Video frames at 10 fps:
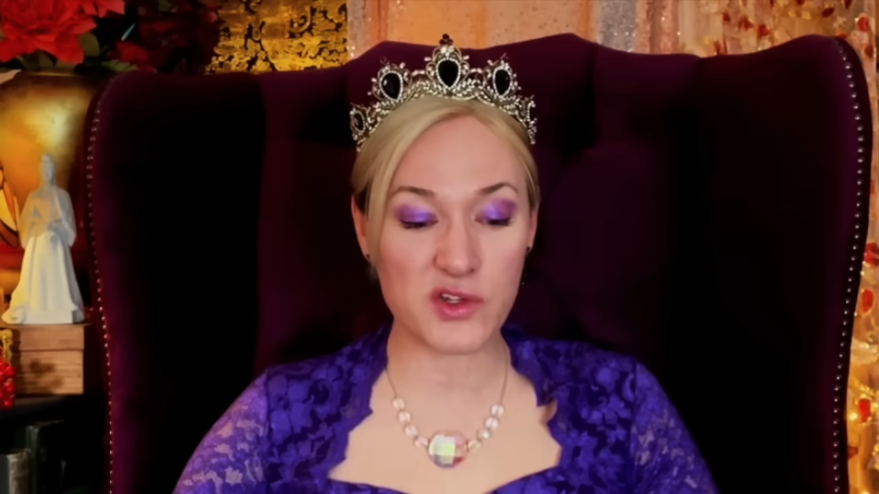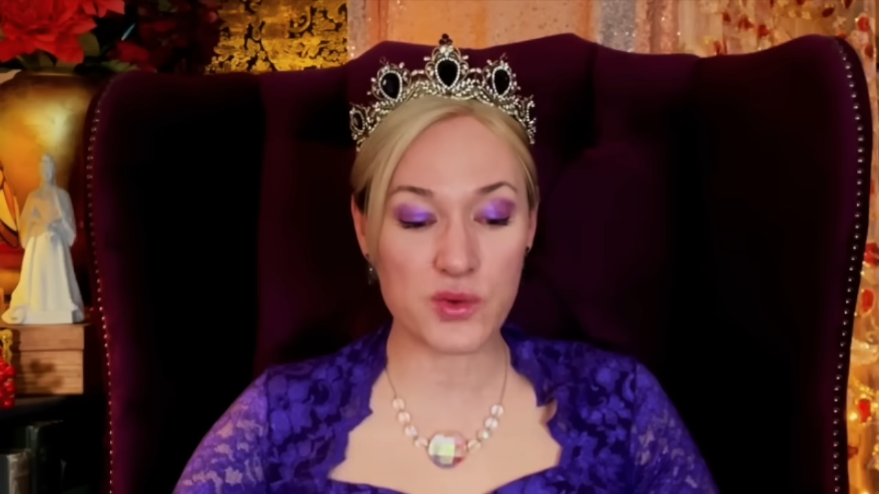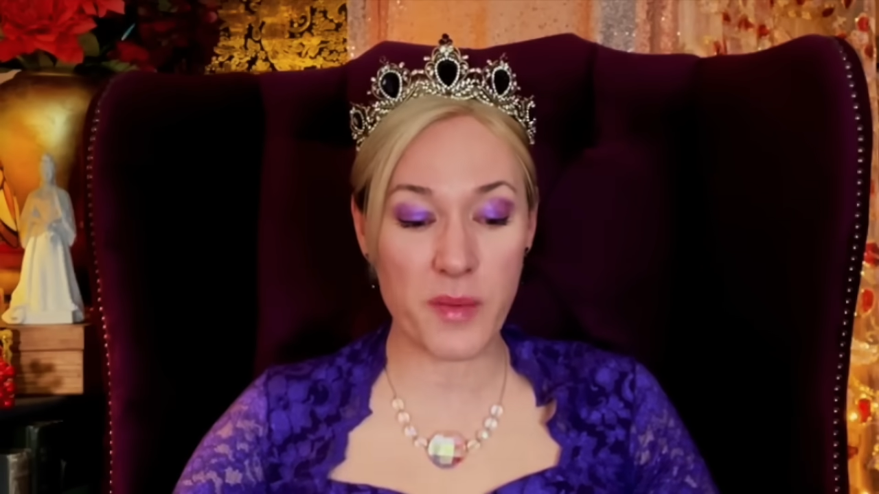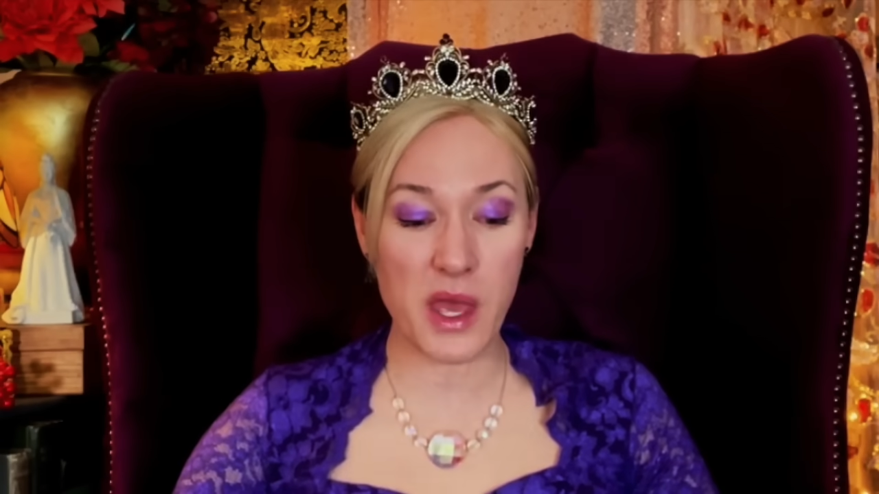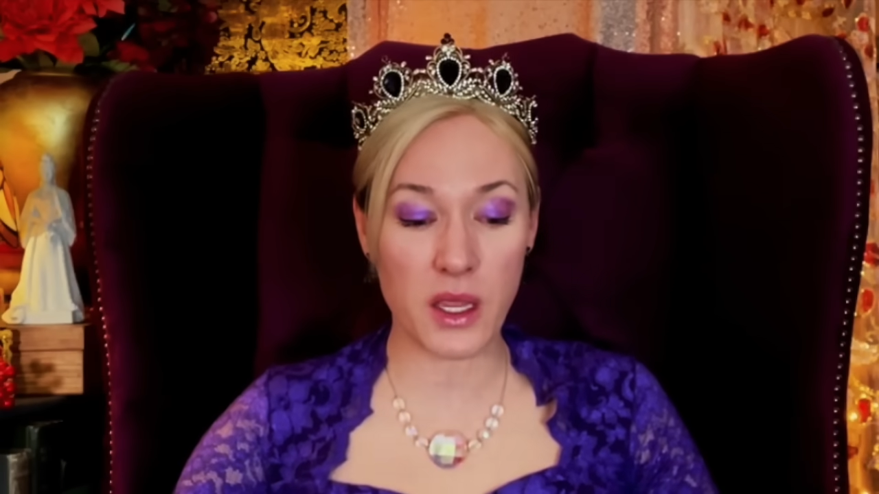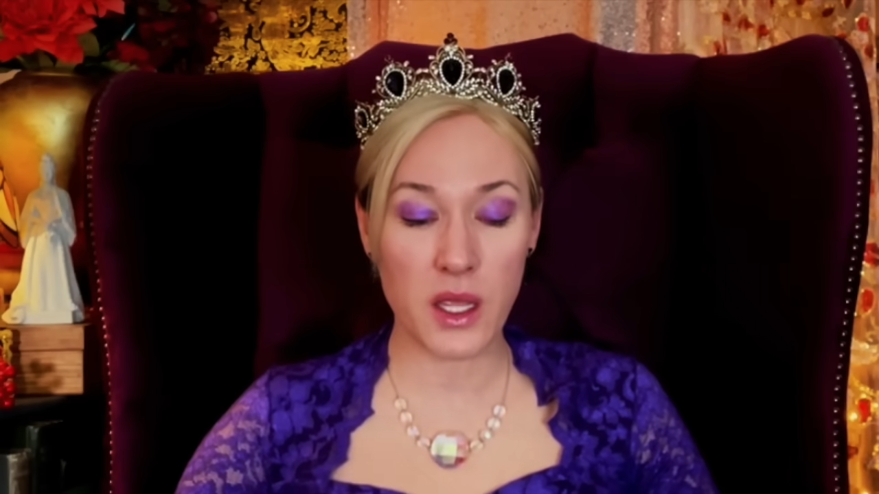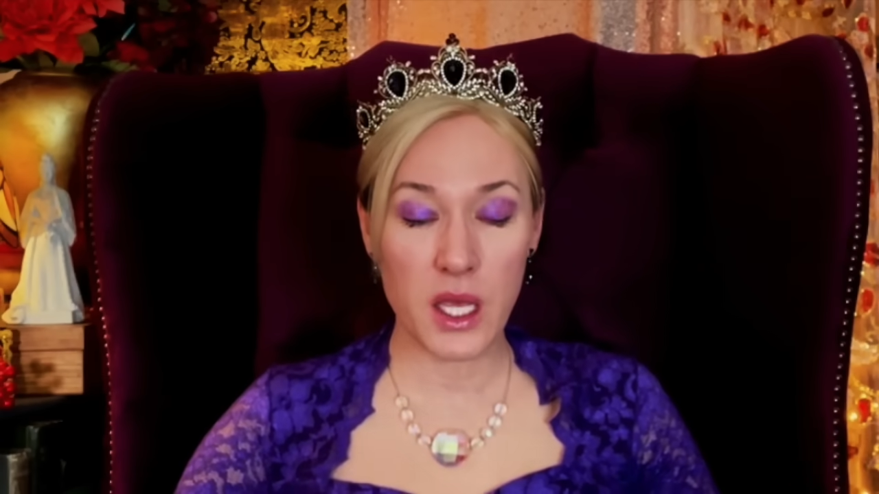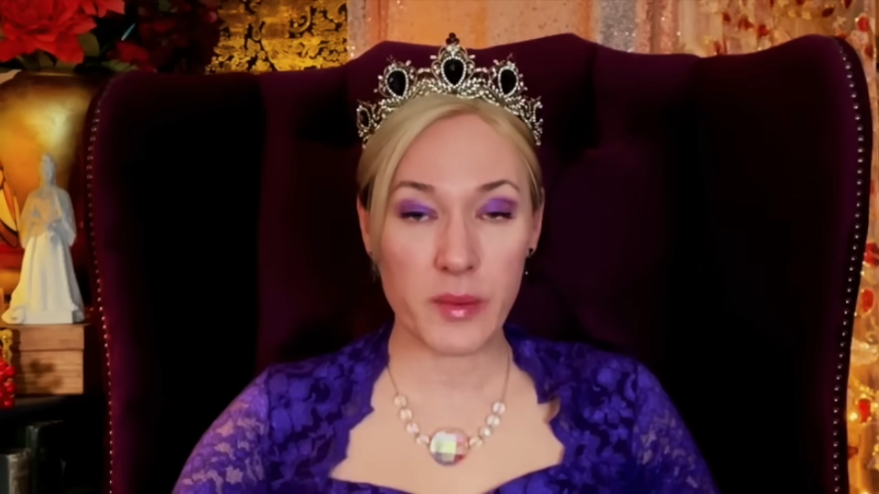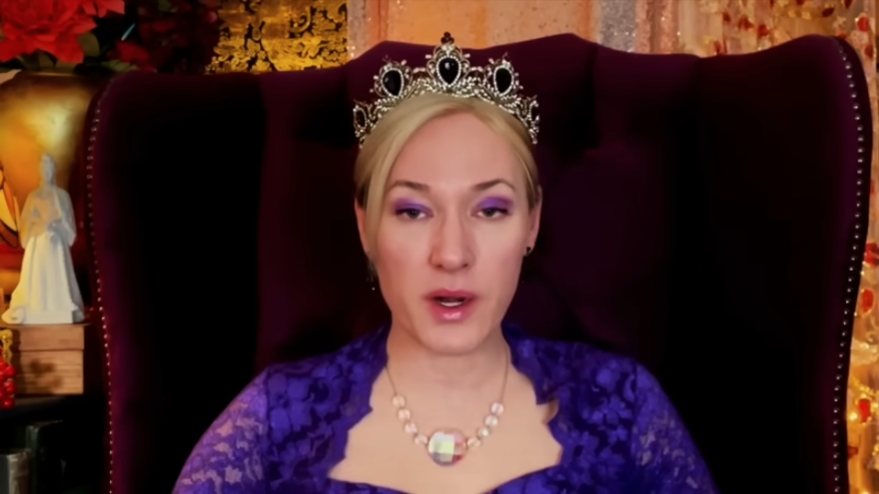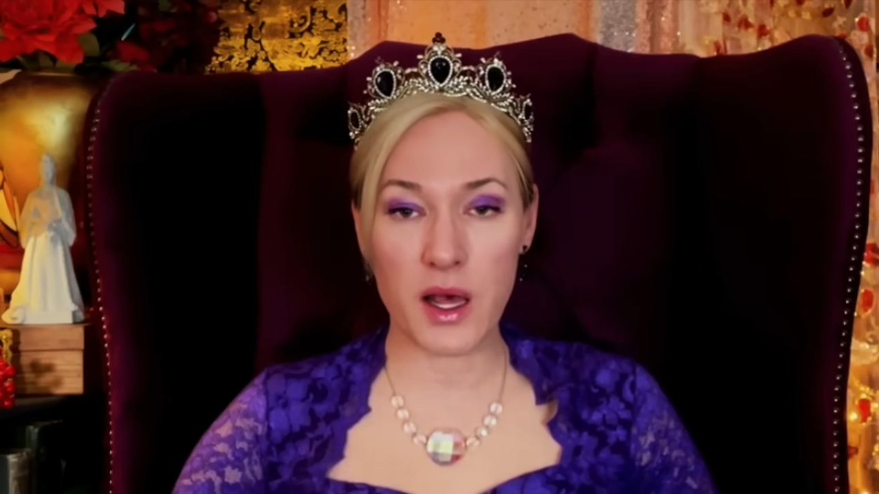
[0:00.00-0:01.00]
swimming,
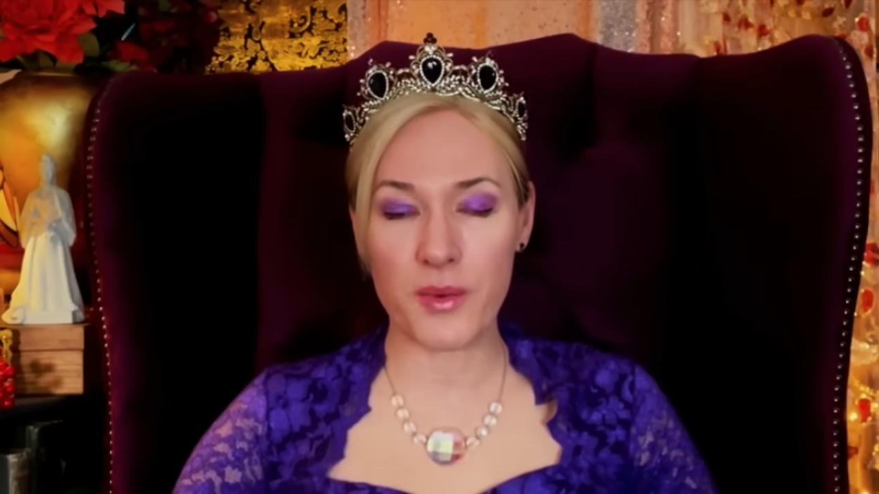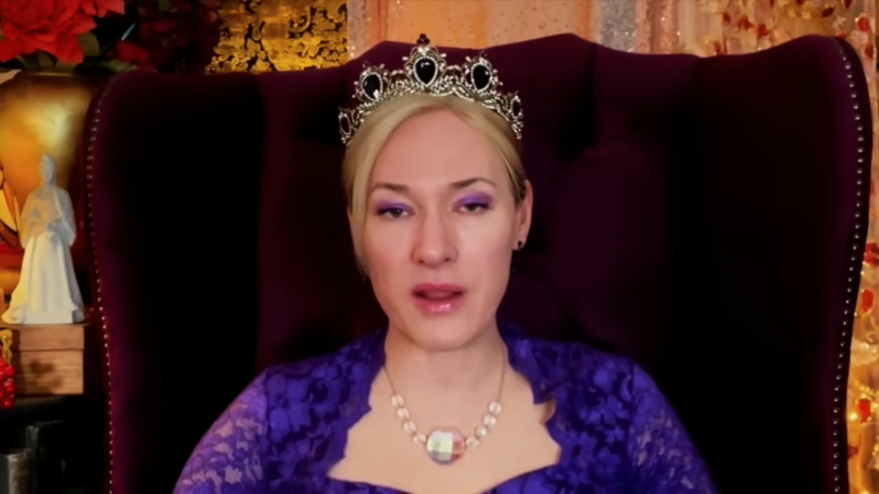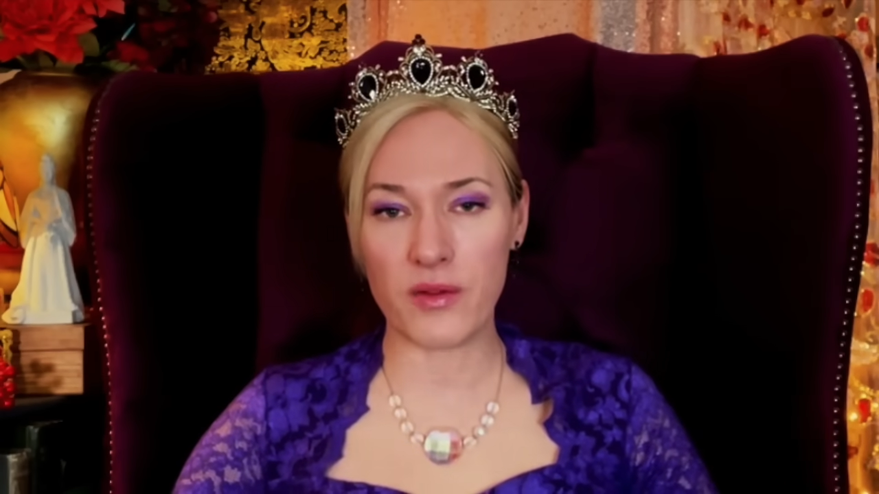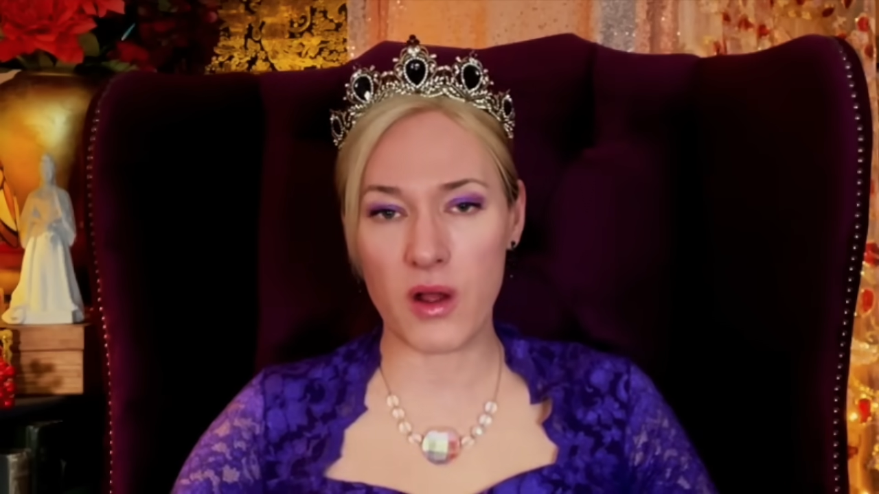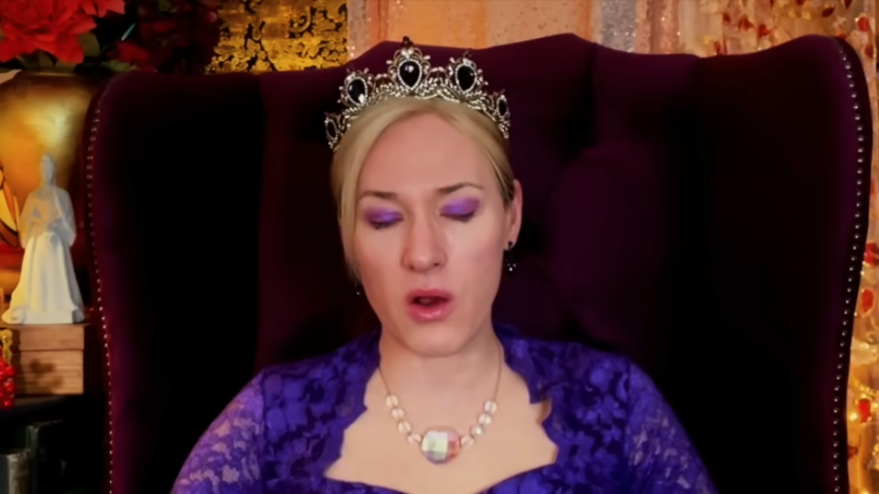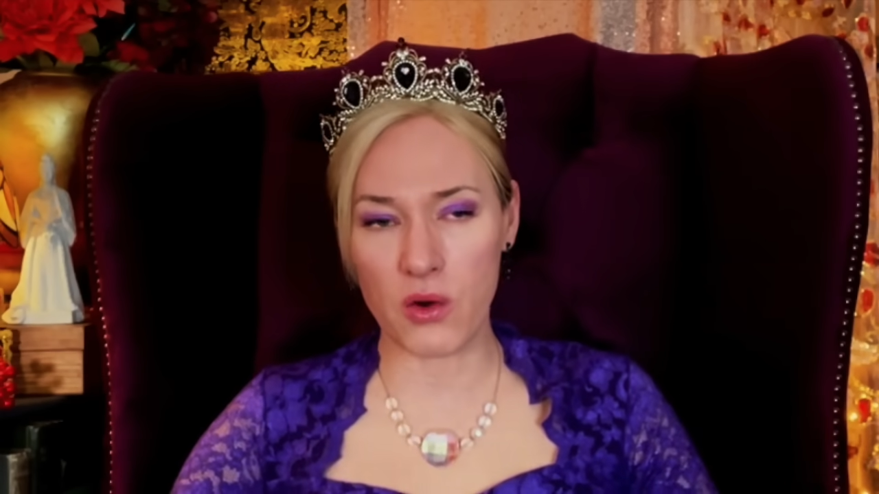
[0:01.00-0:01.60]
but I went